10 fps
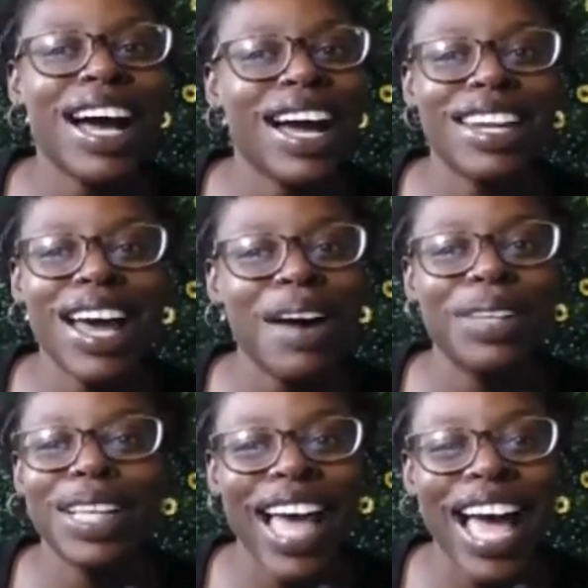was like,
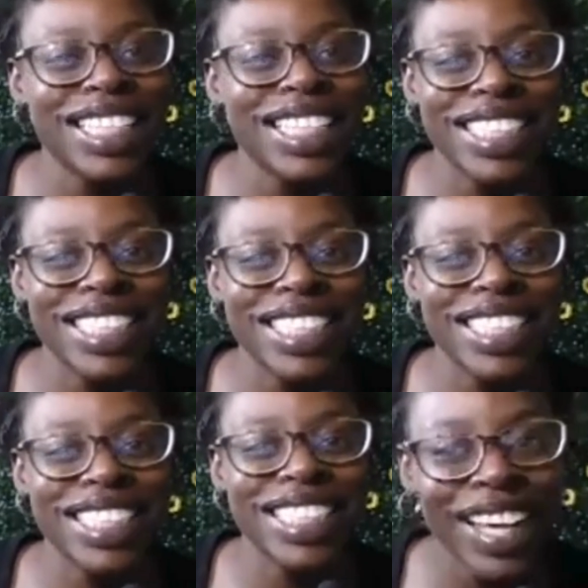not with the
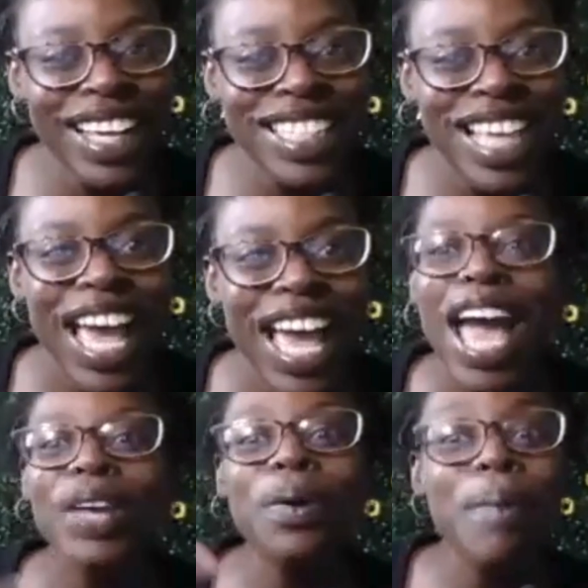last child, your youngest,